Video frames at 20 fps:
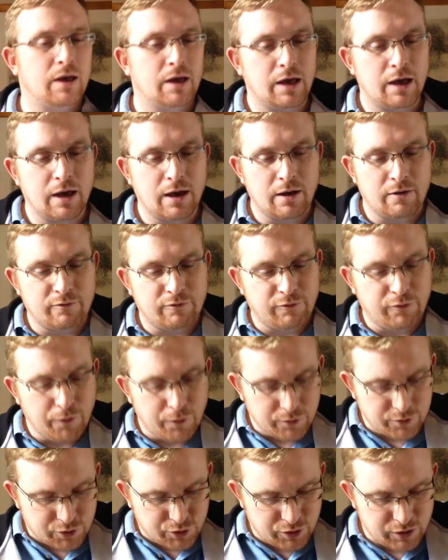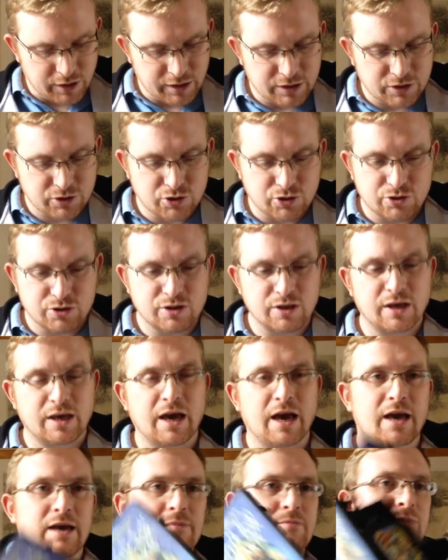Unfortunately, it's just the
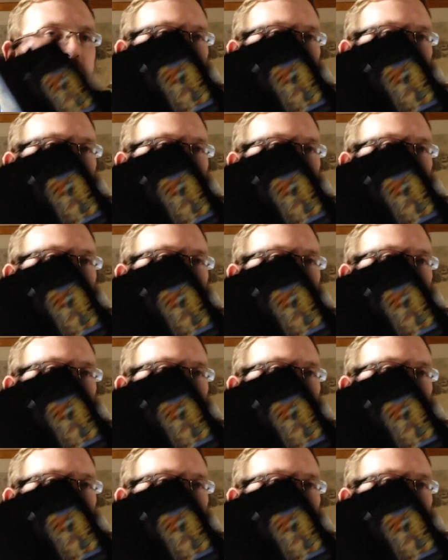game.